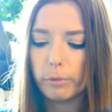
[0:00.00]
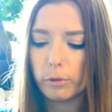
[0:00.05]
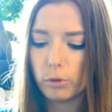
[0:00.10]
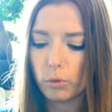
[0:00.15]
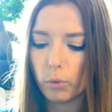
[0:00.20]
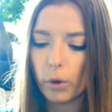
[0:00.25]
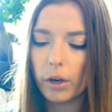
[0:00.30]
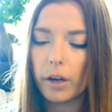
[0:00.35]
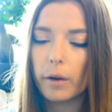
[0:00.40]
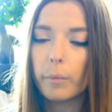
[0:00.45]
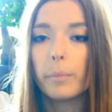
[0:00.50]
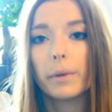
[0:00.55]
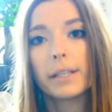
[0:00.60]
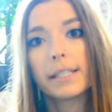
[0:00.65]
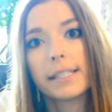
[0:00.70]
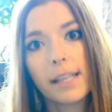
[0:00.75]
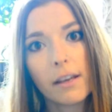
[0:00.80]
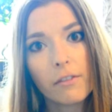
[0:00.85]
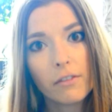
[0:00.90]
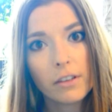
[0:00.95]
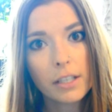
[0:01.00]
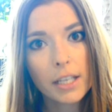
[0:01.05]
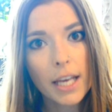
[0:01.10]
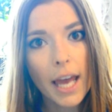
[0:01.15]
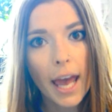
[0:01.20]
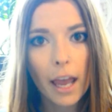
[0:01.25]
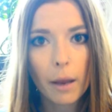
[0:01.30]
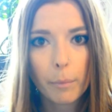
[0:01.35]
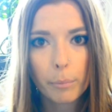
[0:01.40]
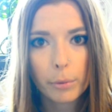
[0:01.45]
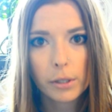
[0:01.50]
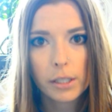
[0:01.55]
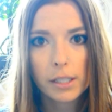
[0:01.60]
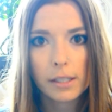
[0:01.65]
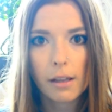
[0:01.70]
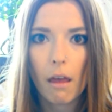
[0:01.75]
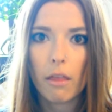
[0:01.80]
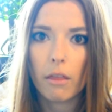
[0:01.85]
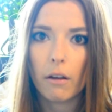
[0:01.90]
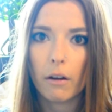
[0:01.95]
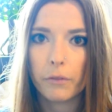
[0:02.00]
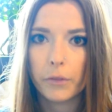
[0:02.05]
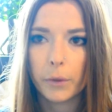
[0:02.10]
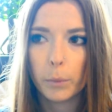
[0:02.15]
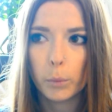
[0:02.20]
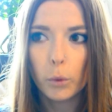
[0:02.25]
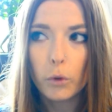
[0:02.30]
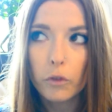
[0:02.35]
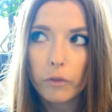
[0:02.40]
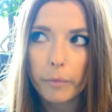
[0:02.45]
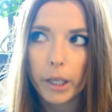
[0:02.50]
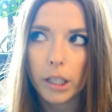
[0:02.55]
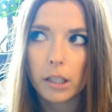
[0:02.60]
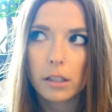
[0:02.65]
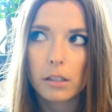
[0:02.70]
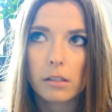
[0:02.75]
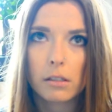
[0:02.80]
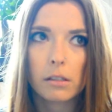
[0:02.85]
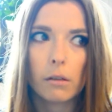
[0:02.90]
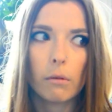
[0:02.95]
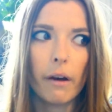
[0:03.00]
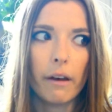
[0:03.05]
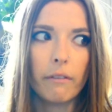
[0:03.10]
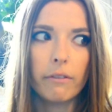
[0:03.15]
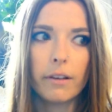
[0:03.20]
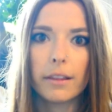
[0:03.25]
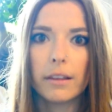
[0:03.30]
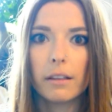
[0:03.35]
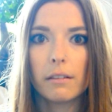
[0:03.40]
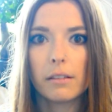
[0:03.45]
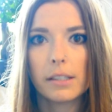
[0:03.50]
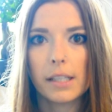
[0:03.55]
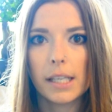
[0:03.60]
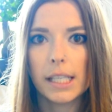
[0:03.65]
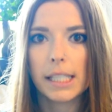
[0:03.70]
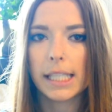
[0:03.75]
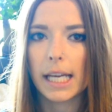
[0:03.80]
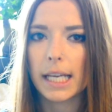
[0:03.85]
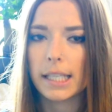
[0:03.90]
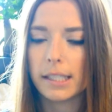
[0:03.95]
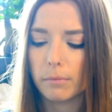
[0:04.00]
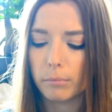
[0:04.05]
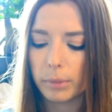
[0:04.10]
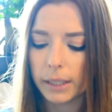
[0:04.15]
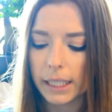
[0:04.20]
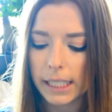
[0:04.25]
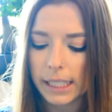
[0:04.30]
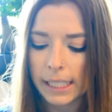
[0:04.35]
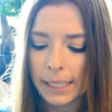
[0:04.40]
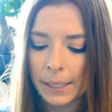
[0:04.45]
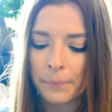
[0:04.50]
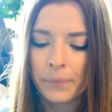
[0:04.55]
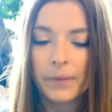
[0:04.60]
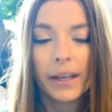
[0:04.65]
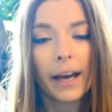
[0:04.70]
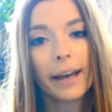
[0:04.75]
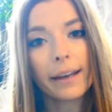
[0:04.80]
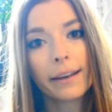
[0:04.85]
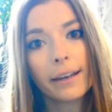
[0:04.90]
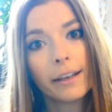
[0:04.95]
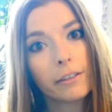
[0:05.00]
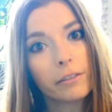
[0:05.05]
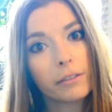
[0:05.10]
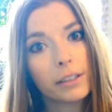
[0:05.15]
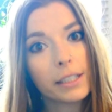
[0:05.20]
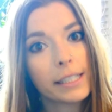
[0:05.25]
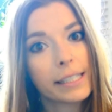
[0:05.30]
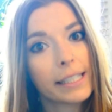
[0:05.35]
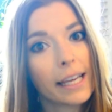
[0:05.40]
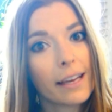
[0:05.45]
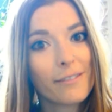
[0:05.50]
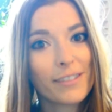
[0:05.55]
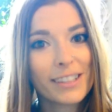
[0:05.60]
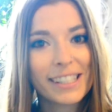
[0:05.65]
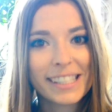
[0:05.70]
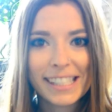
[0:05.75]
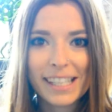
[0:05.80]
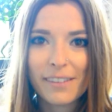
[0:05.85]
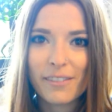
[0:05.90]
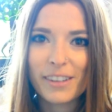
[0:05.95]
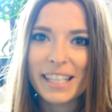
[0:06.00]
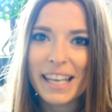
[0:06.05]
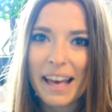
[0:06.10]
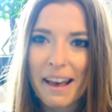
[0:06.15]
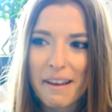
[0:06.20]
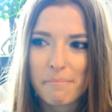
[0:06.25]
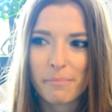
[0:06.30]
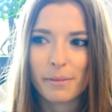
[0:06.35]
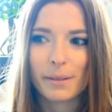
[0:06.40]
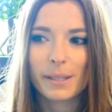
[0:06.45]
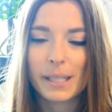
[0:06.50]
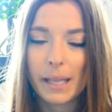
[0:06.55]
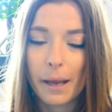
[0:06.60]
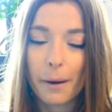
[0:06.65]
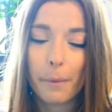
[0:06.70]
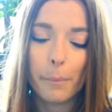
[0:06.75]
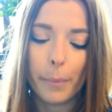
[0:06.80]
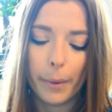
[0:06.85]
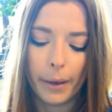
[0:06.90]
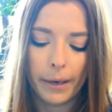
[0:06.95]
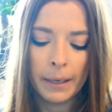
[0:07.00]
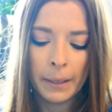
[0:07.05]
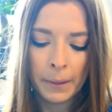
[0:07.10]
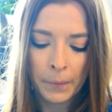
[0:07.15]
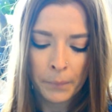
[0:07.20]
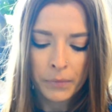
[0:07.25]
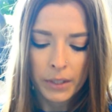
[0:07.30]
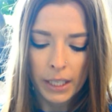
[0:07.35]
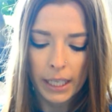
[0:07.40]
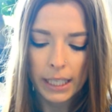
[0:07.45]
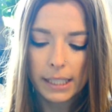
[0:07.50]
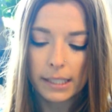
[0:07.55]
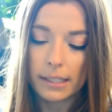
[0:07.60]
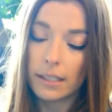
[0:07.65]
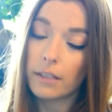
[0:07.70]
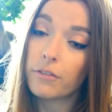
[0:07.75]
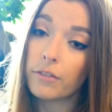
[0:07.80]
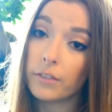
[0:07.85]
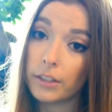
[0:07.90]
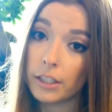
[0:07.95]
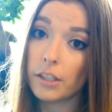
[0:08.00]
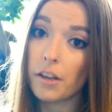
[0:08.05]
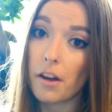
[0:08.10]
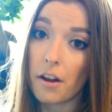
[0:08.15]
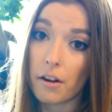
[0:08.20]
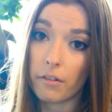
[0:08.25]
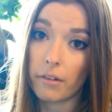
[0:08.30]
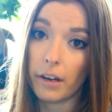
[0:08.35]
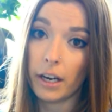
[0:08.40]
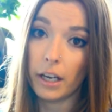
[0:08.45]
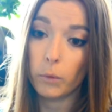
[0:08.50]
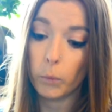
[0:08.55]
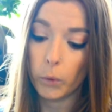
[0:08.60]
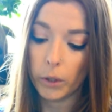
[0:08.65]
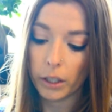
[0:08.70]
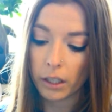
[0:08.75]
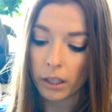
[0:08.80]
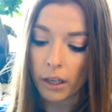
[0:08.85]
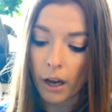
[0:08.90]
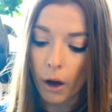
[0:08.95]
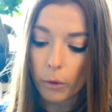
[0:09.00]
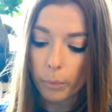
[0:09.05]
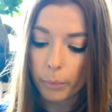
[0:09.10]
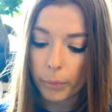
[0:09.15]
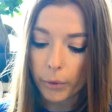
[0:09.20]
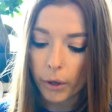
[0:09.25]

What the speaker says: absorb 78% of the movement, so everything stays nice in place. I can't really say if it's 78%, but it's definitely a great working out